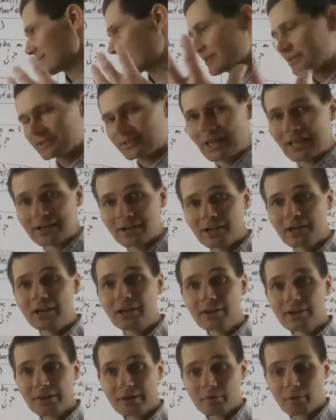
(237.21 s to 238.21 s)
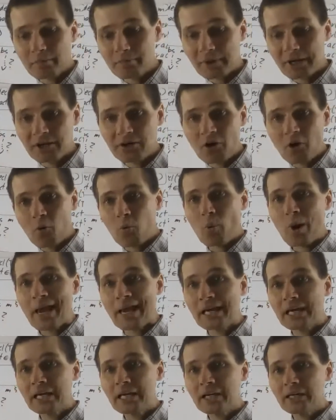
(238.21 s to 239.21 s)
Because then there would be no
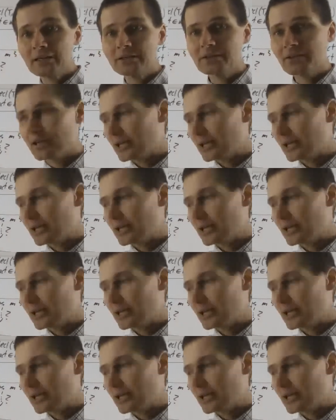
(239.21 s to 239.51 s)
way to